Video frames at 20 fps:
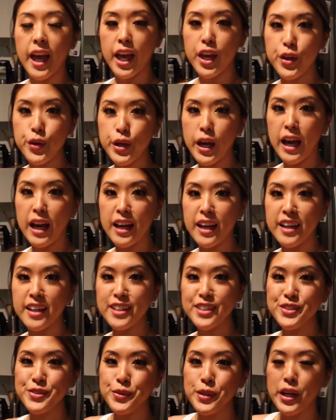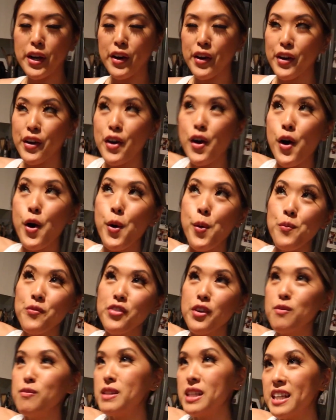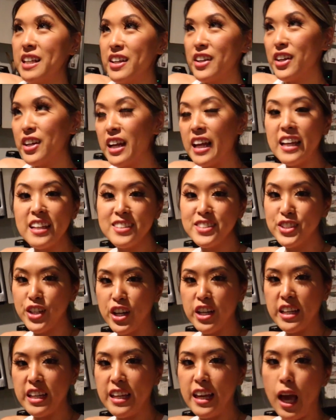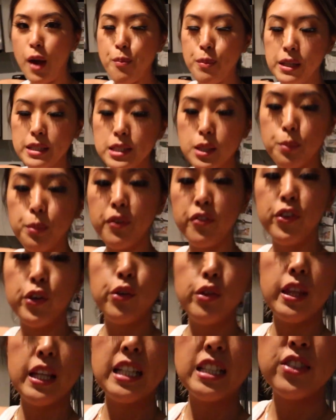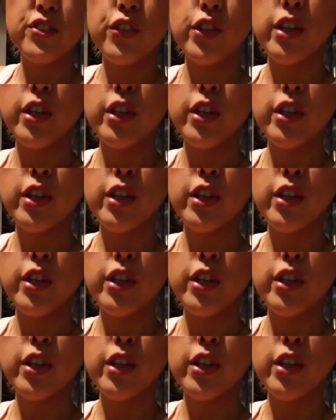Hey you guys, we are home from dinner and Target. I picked up a few things